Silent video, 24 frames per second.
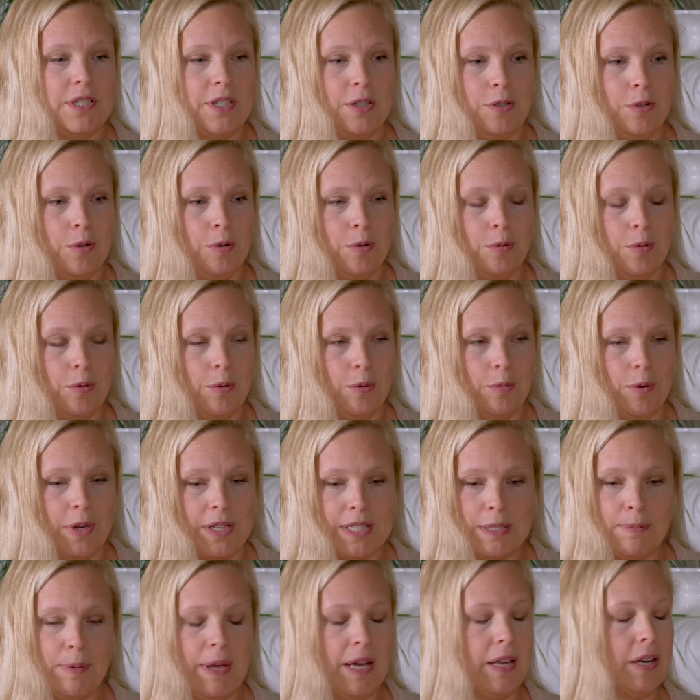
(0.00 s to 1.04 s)
to
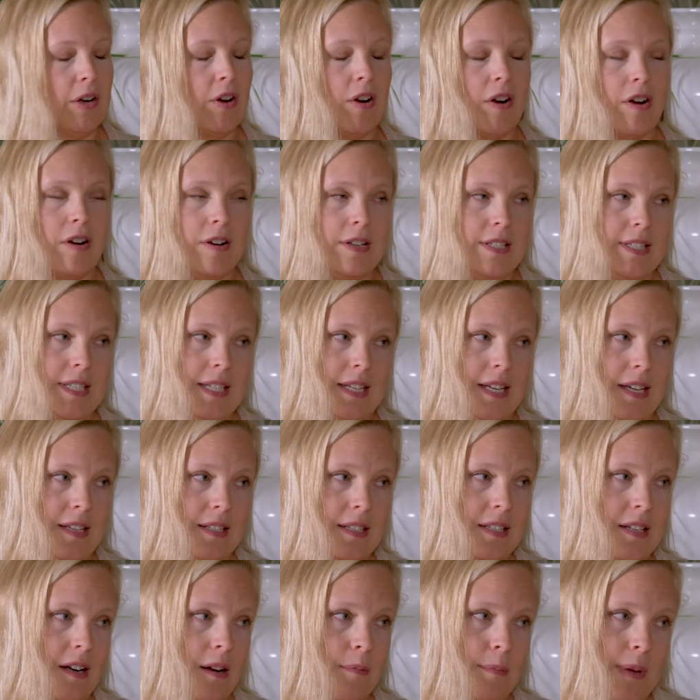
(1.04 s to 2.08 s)
expand our R&D and
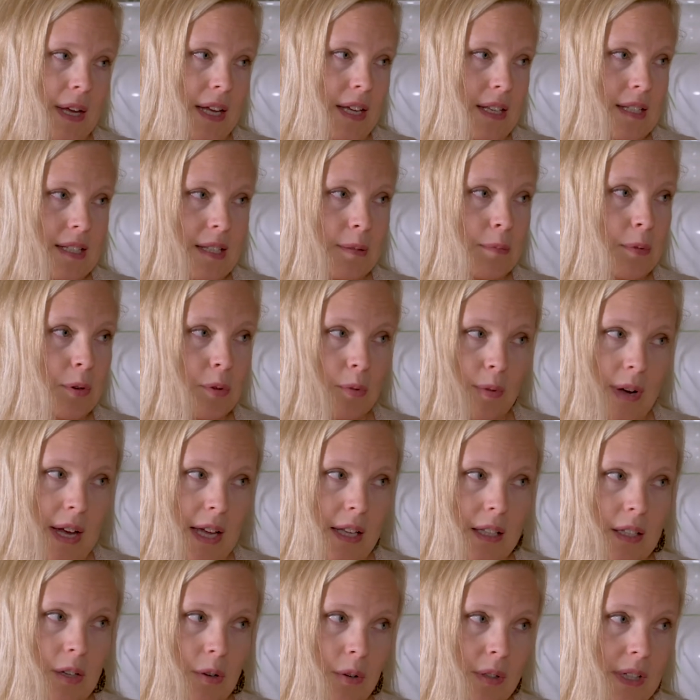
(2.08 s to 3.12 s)
start making some
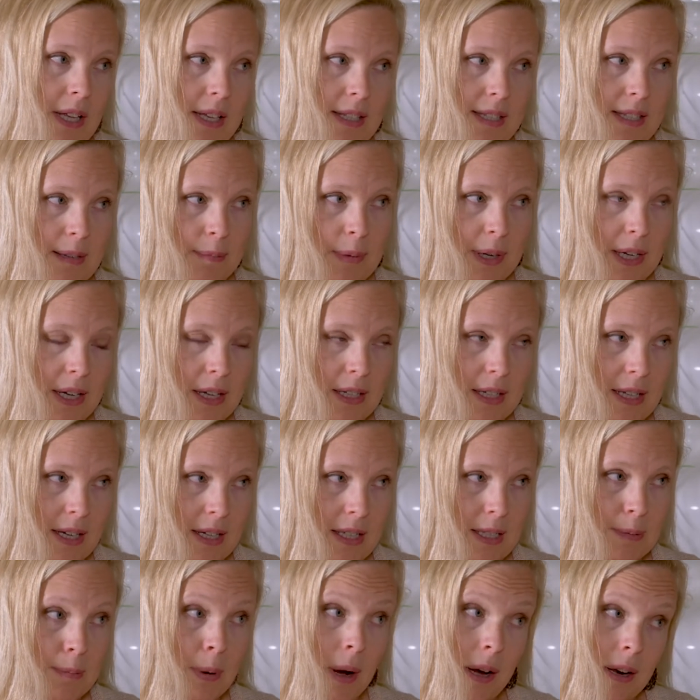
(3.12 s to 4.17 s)
great low glycemic
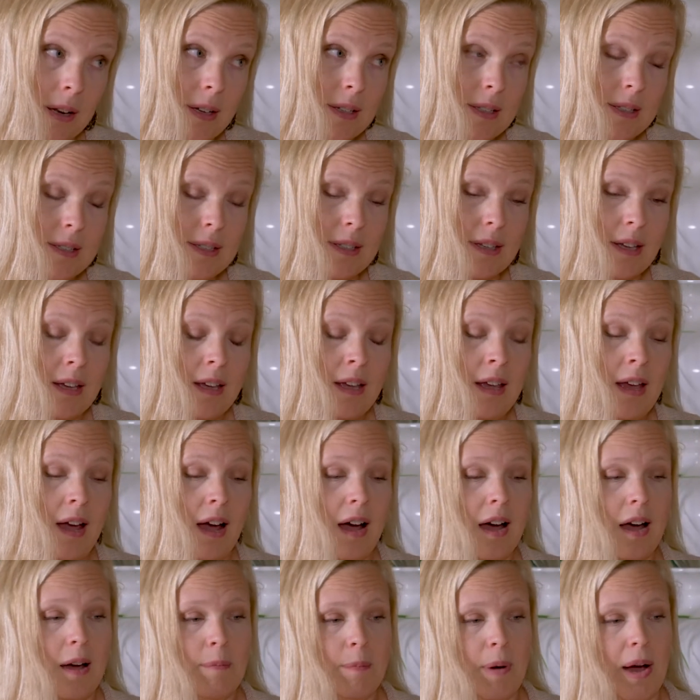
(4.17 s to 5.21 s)
index products.
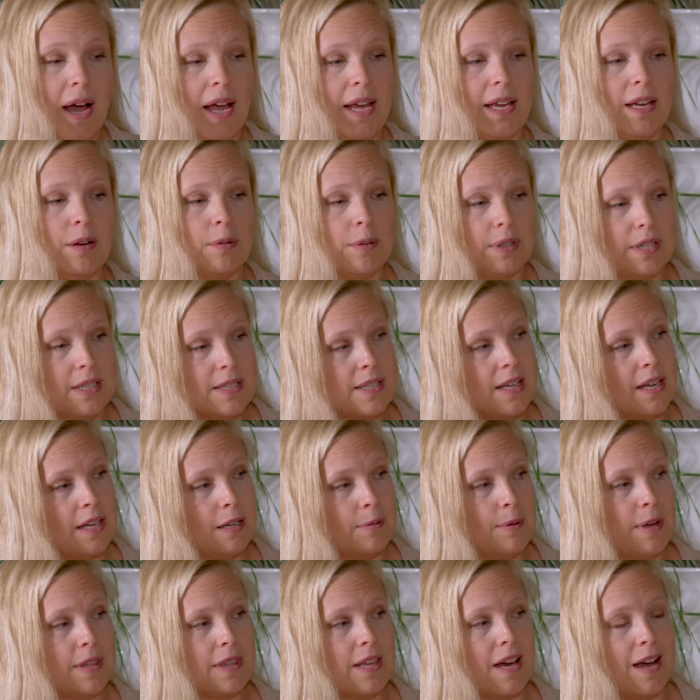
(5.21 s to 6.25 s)
I get really excited
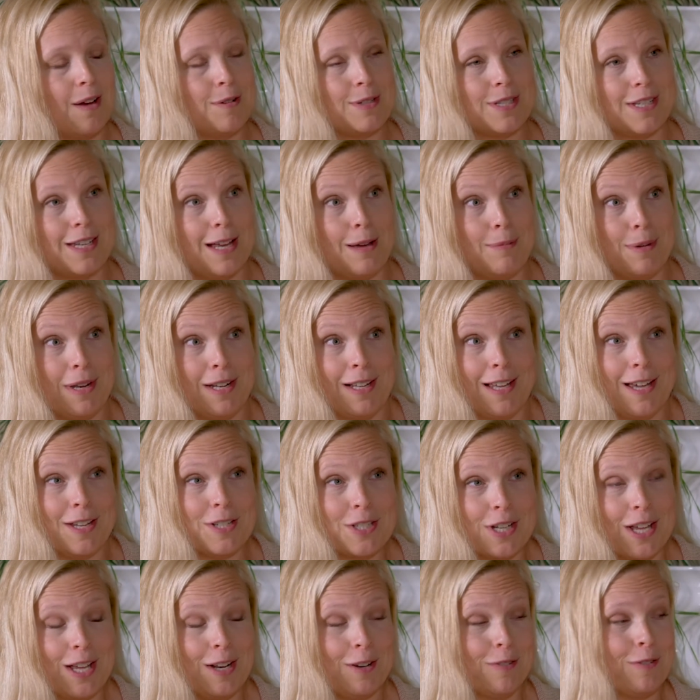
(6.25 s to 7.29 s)
about that. I was a diabetic
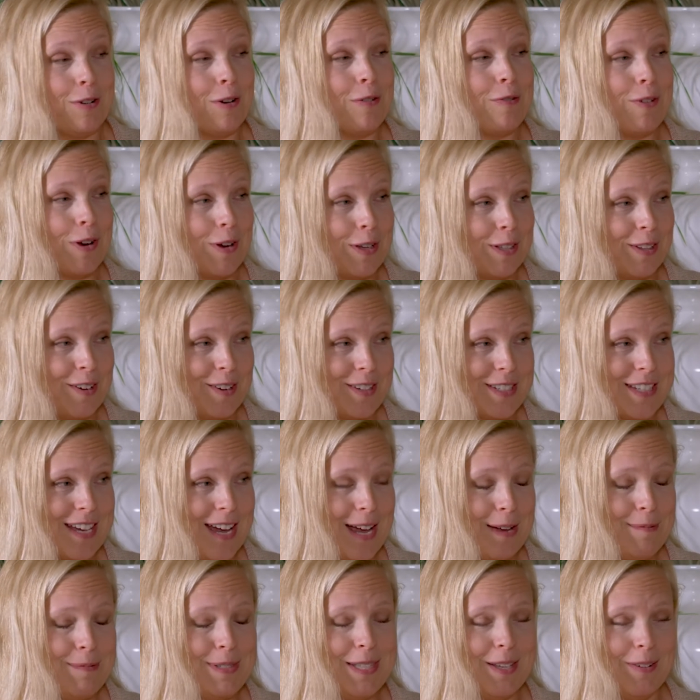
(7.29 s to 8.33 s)
educator for a very long
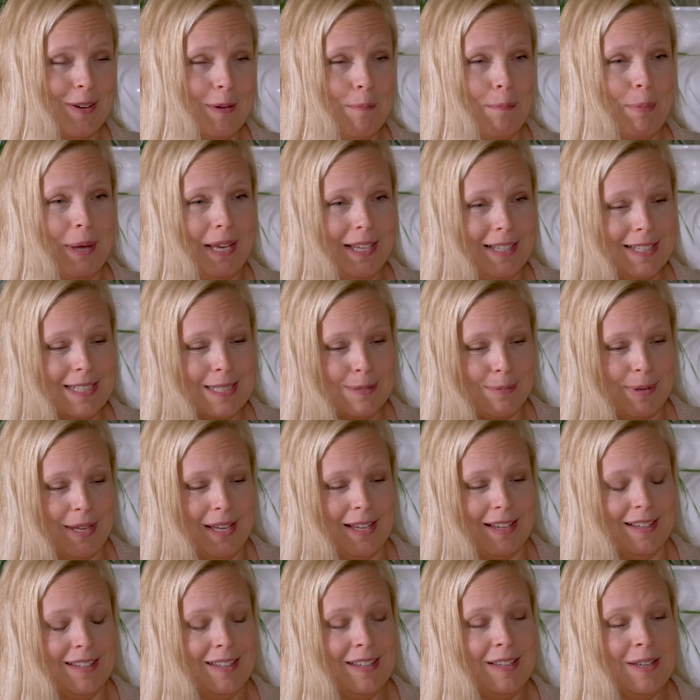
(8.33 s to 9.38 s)
time, so it pains
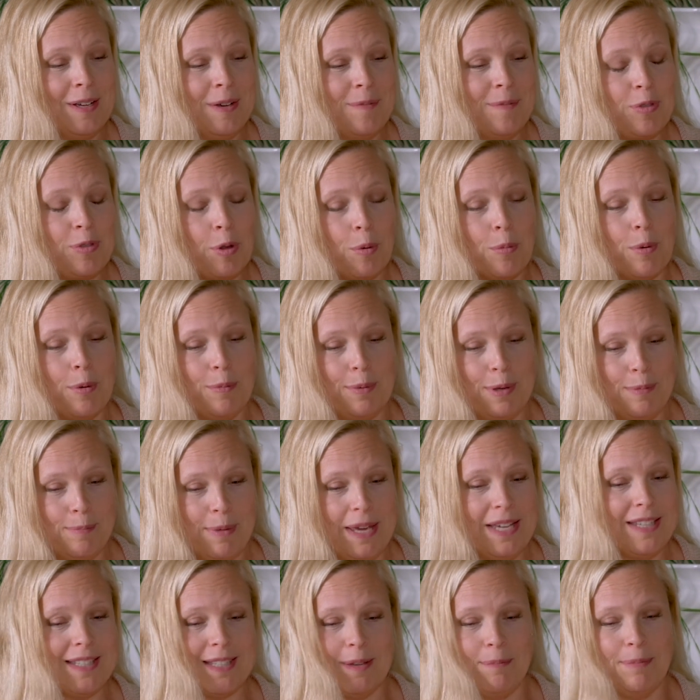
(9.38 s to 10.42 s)
me when we
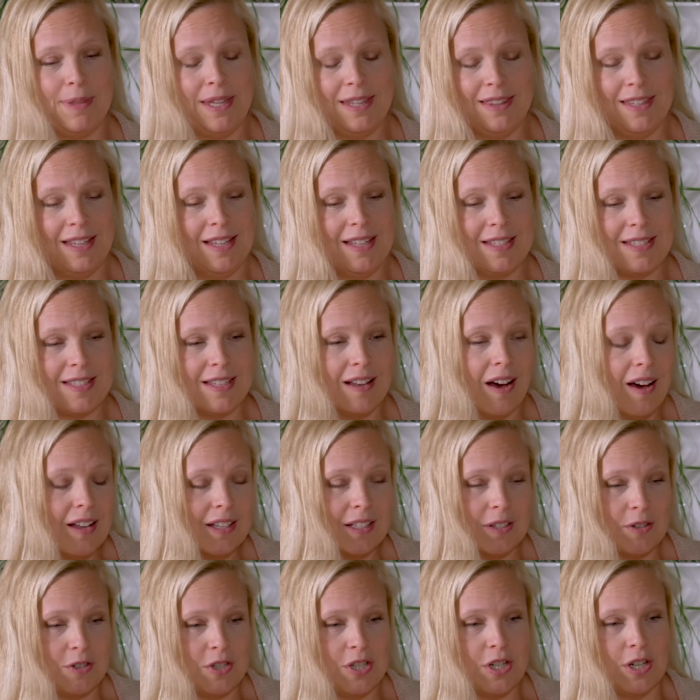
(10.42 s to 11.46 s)
make something that is not
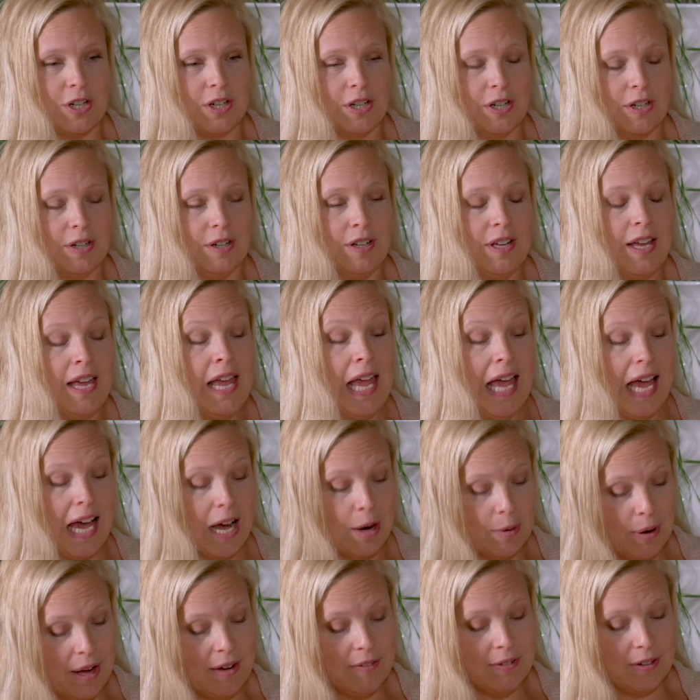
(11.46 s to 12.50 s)
low sugar.
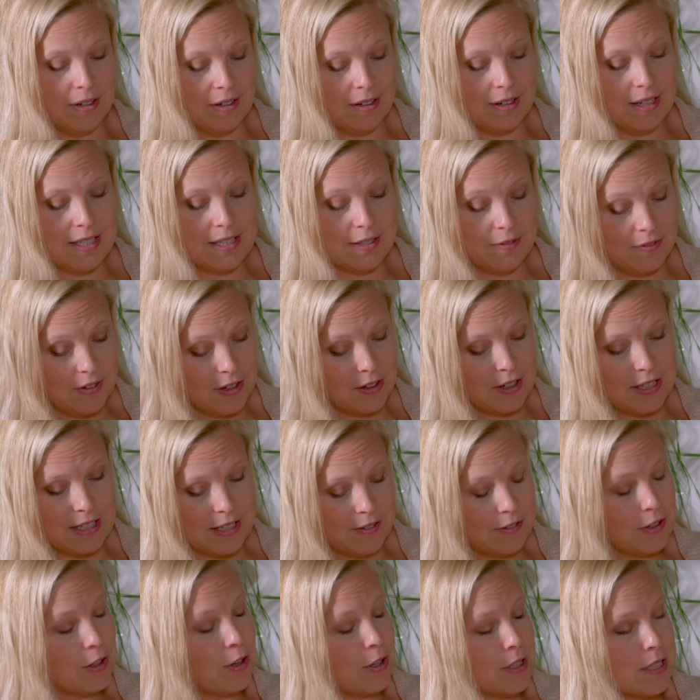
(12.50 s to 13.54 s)
However, it's very
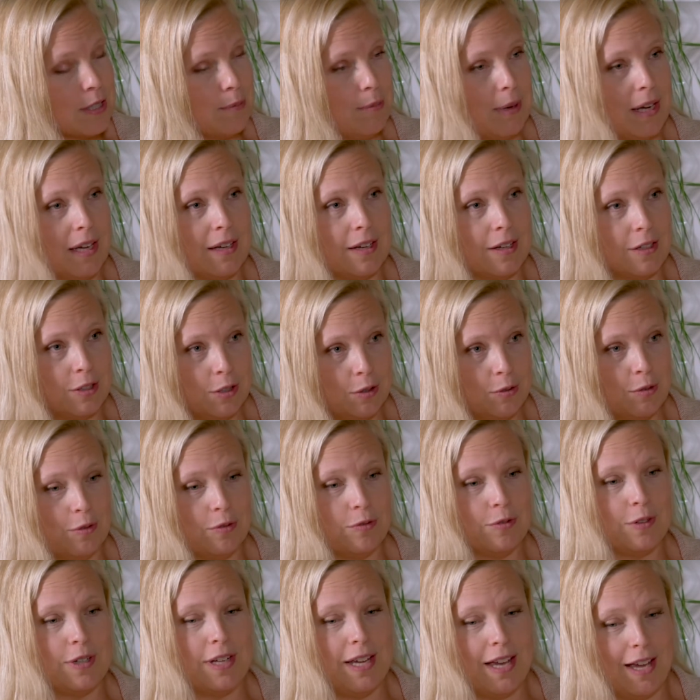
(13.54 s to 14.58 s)
difficult to make a
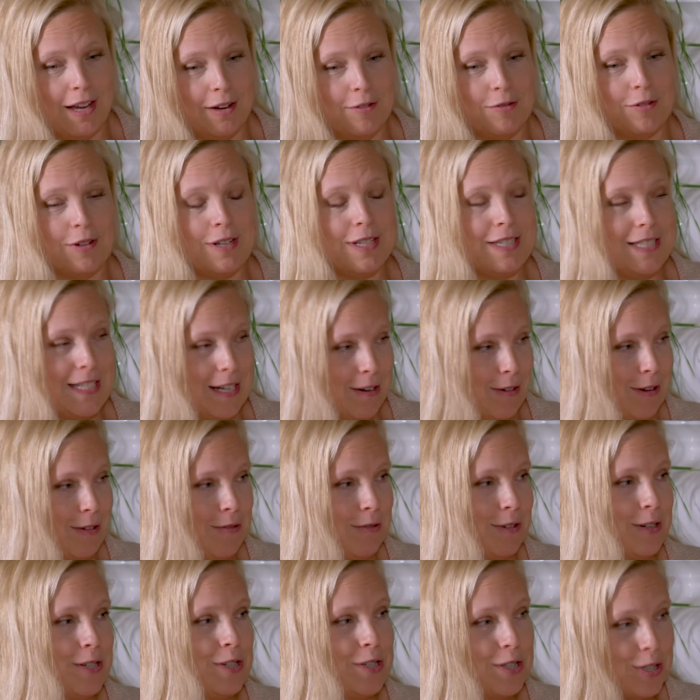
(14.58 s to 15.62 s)
gluten-free, egg-free,
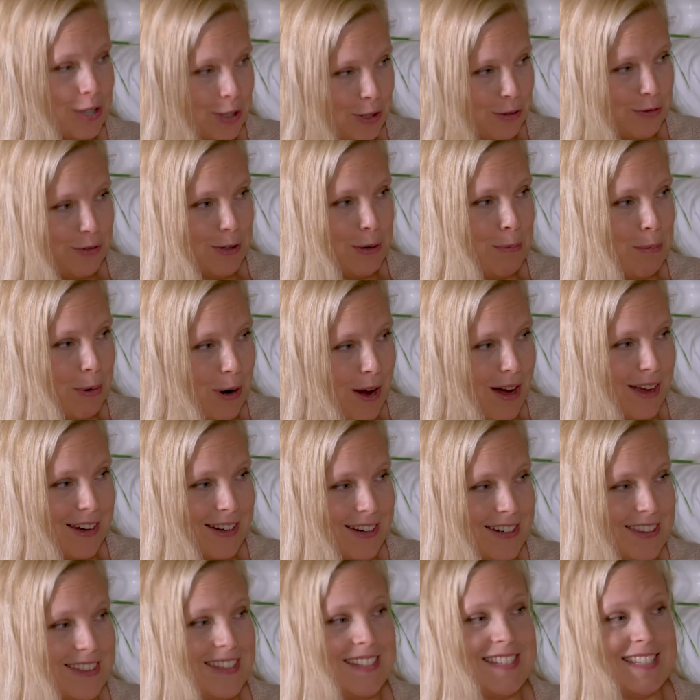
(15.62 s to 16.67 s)
dairy-free, sugar-free
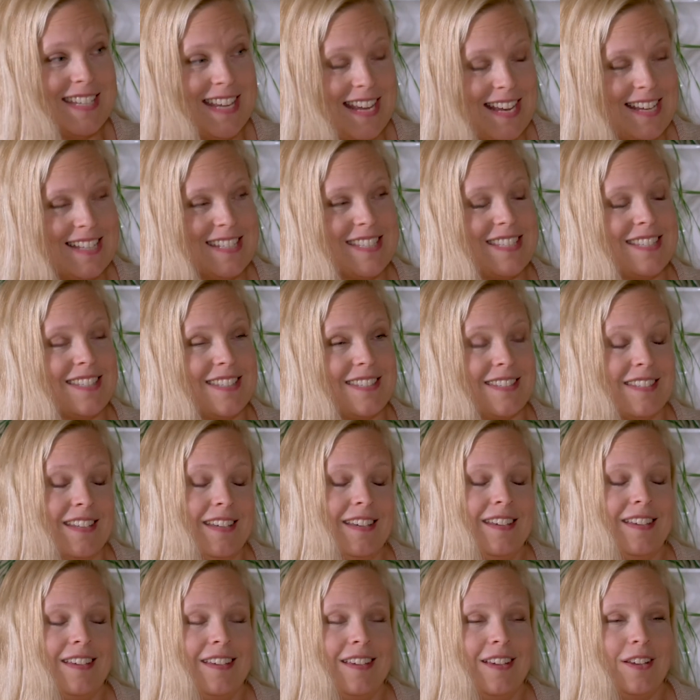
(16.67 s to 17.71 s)
product that tastes
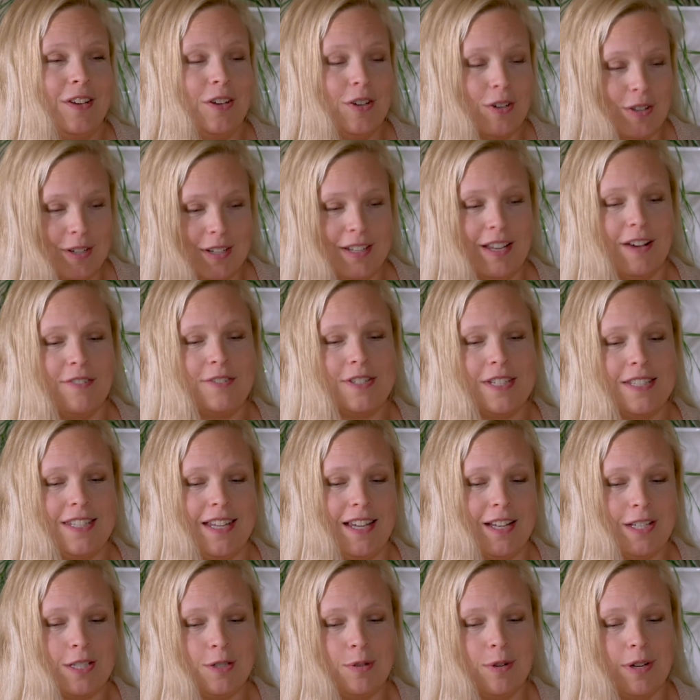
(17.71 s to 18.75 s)
good enough to
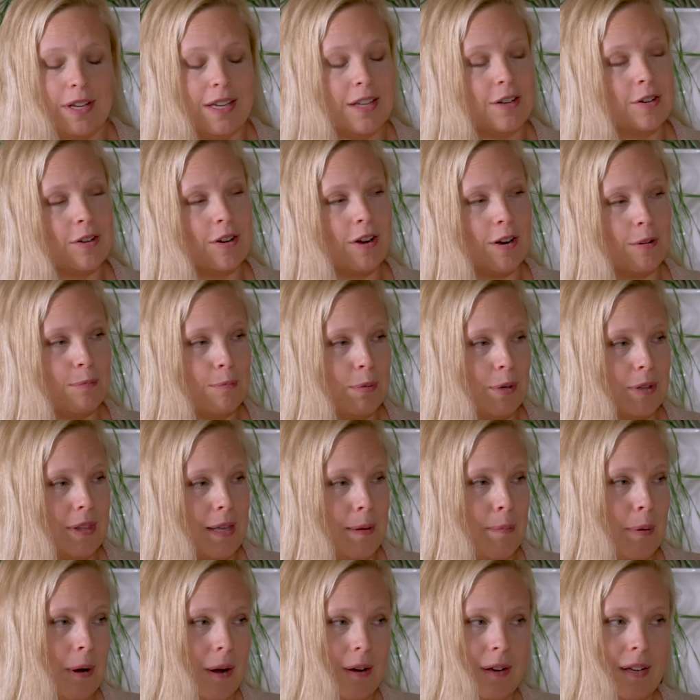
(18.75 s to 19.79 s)
take to a kindergarten
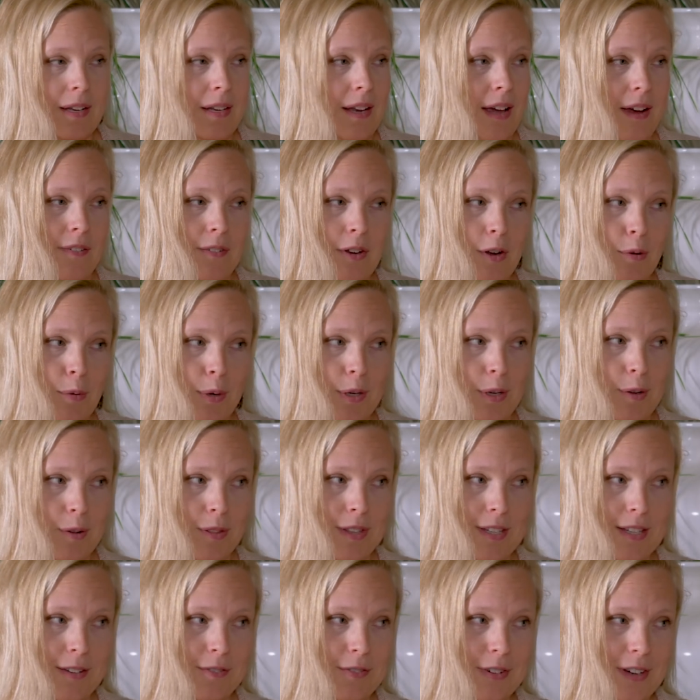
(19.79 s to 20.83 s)
birthday party and have no one know
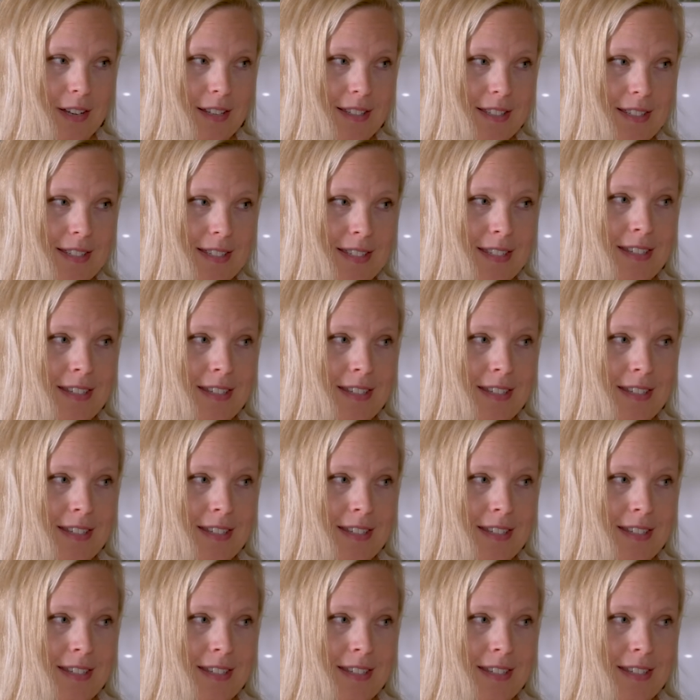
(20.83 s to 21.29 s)
the difference.